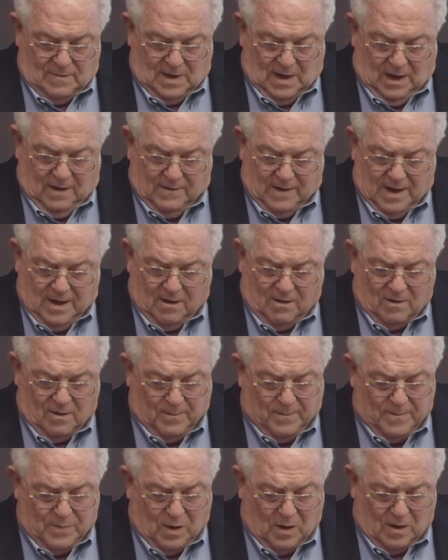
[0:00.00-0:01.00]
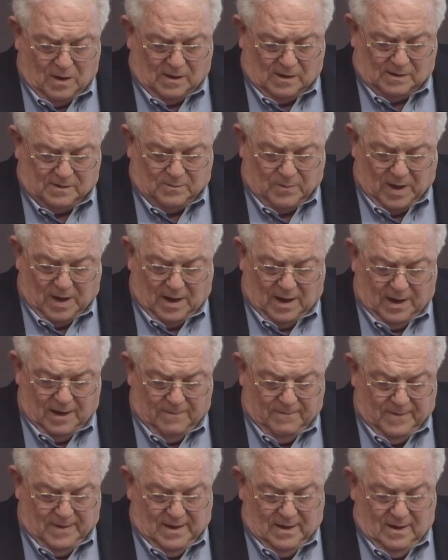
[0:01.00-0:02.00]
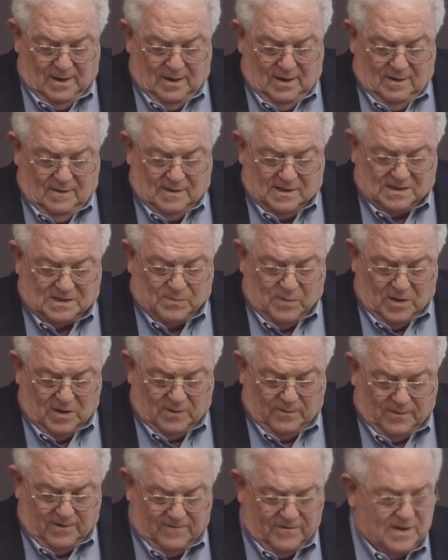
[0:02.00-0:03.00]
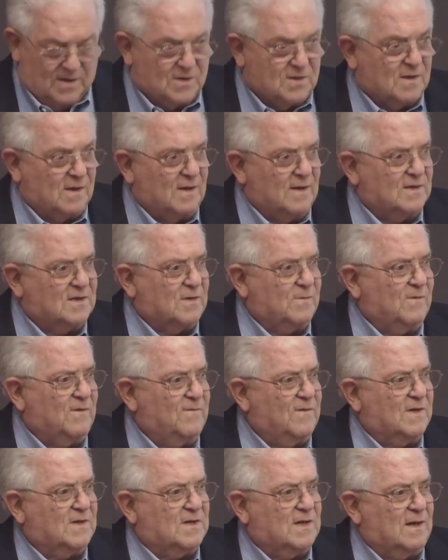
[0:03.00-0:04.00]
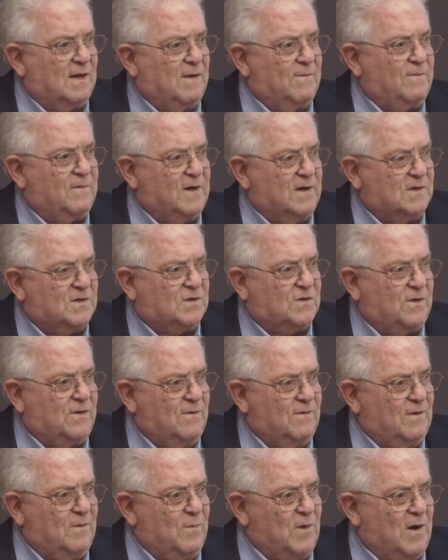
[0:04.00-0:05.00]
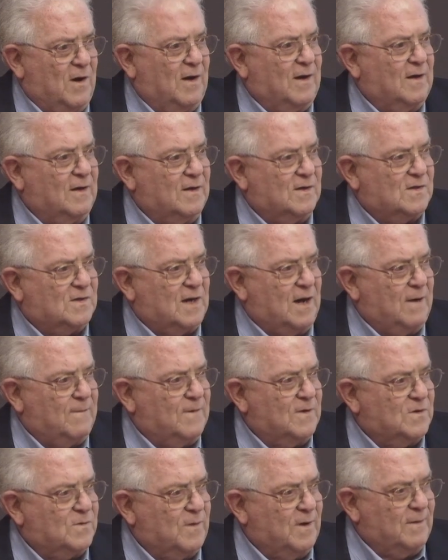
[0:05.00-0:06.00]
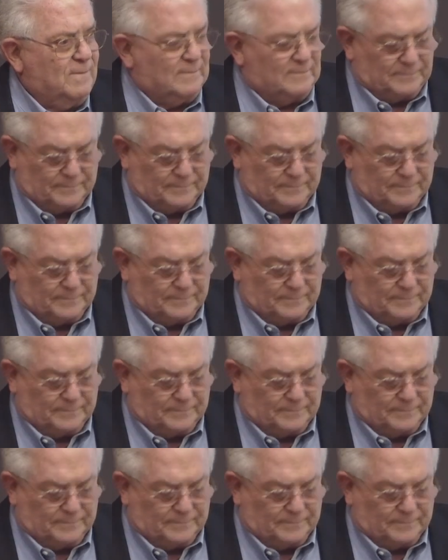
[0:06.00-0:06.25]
and they are appalled by the smug provincialism of the celebrity strewn American establishment.